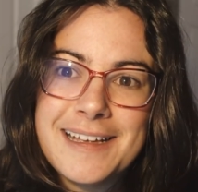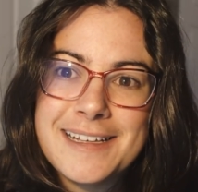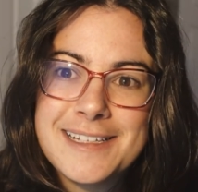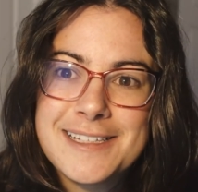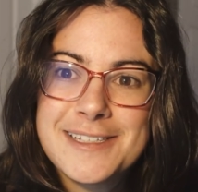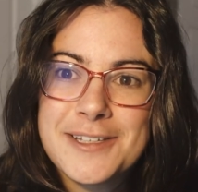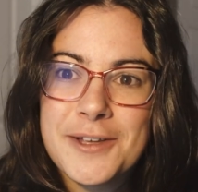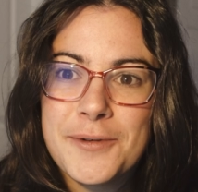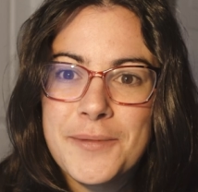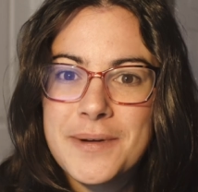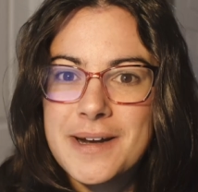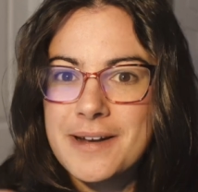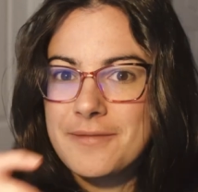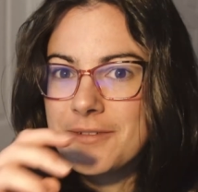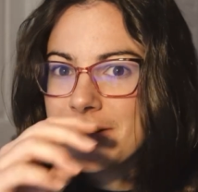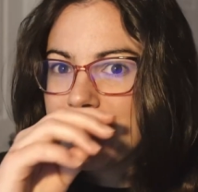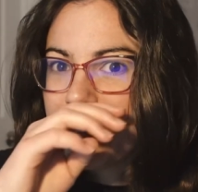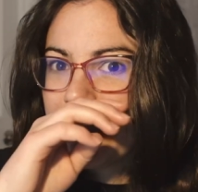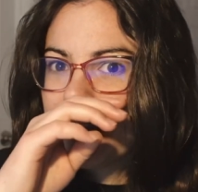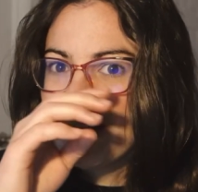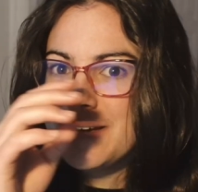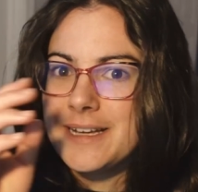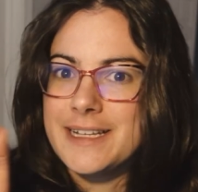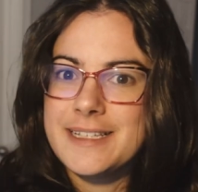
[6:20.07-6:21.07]
So whenever
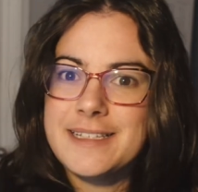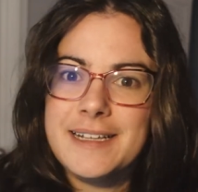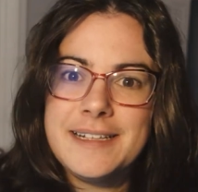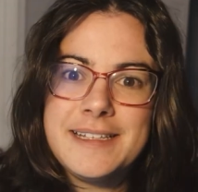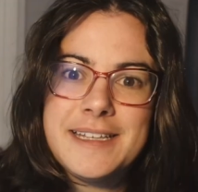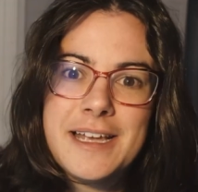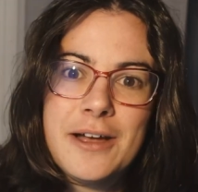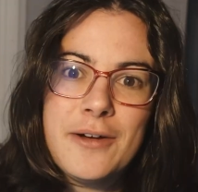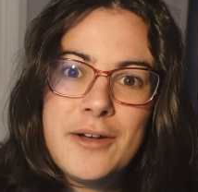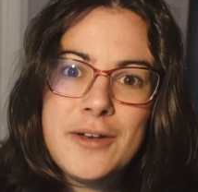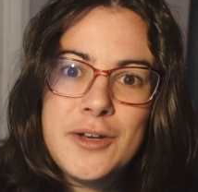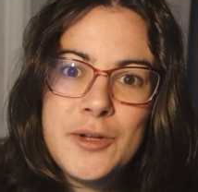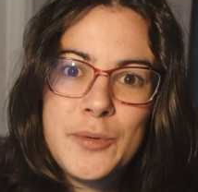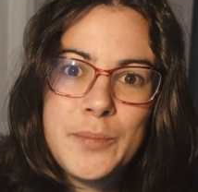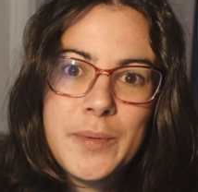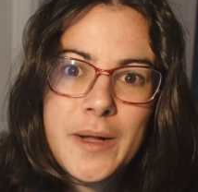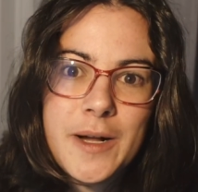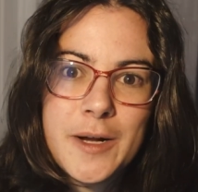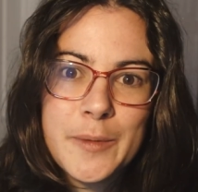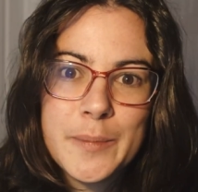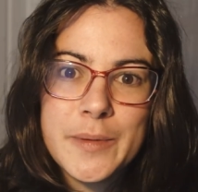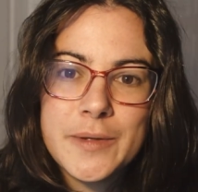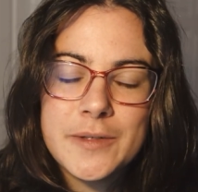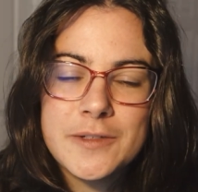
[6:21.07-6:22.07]
Gary sends out a new
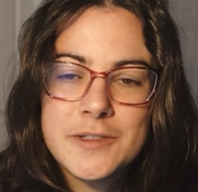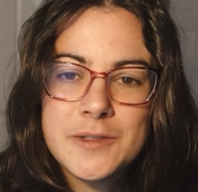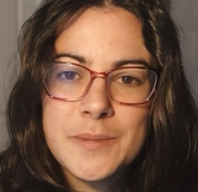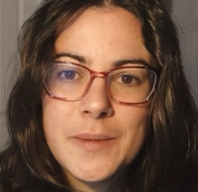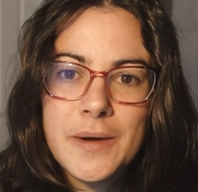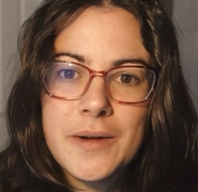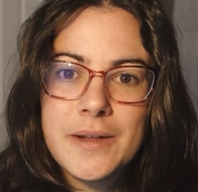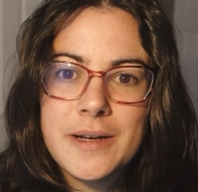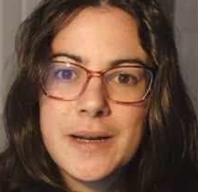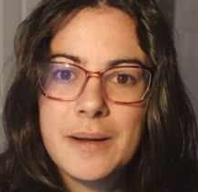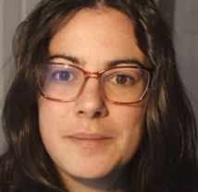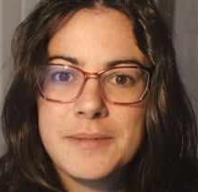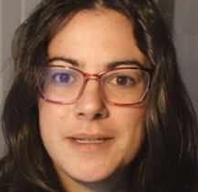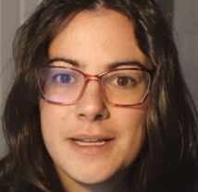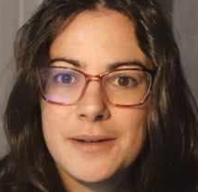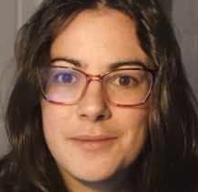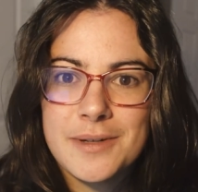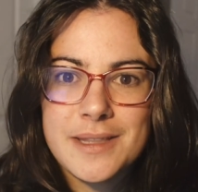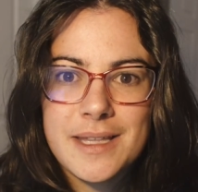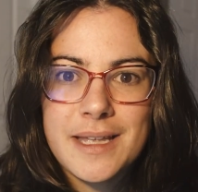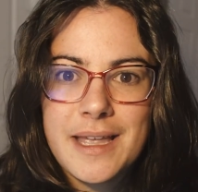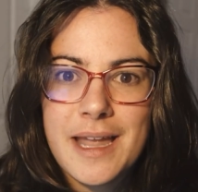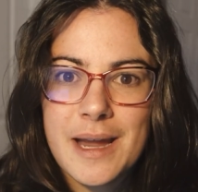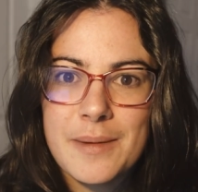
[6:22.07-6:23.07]
blog post about an update
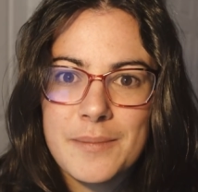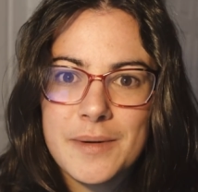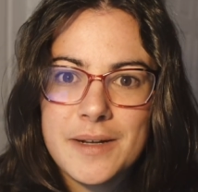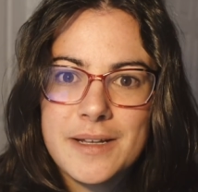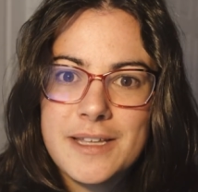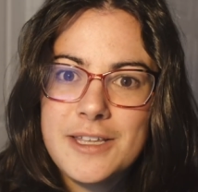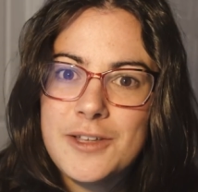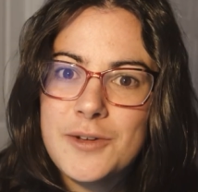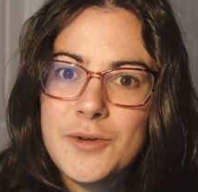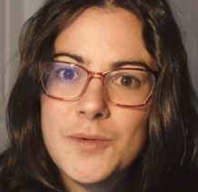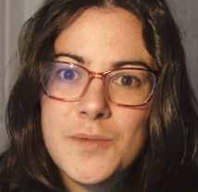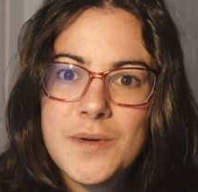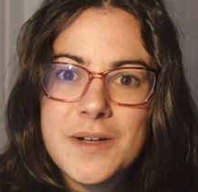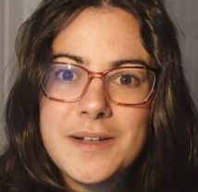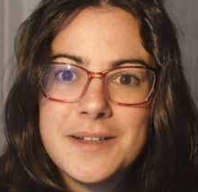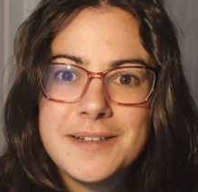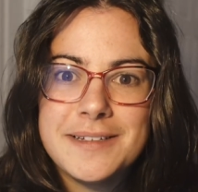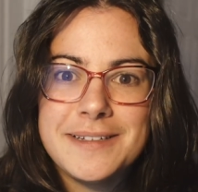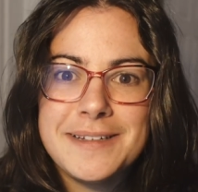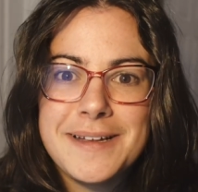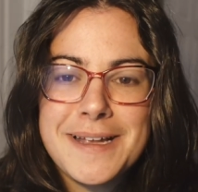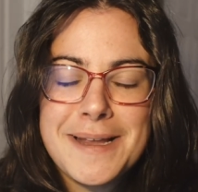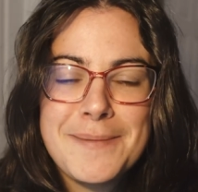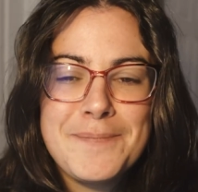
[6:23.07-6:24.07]
with the camera, you
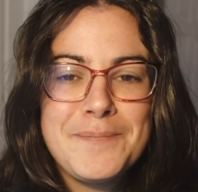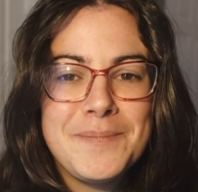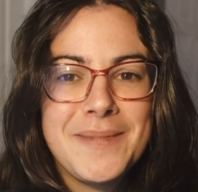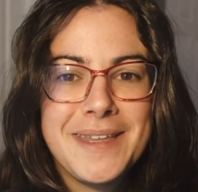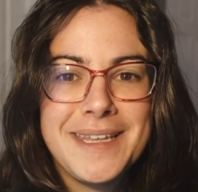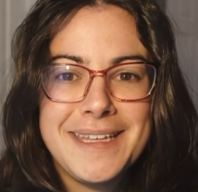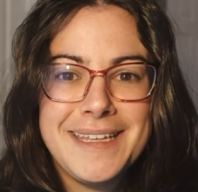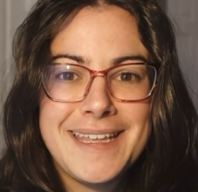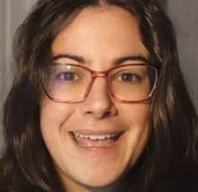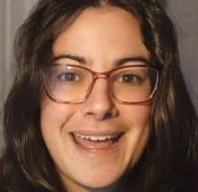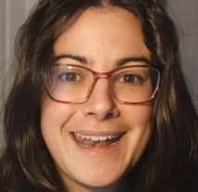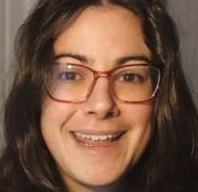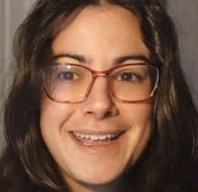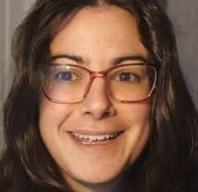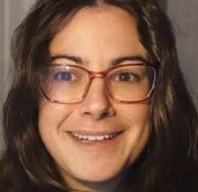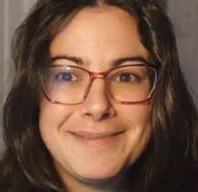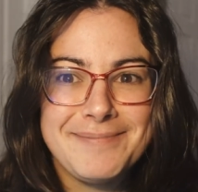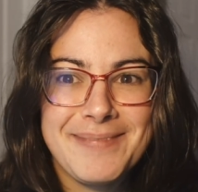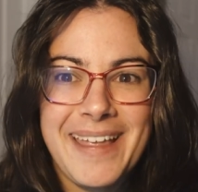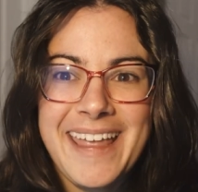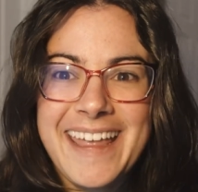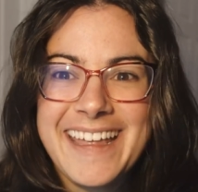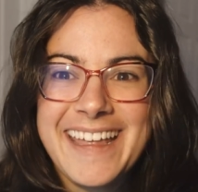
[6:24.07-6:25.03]
will get it.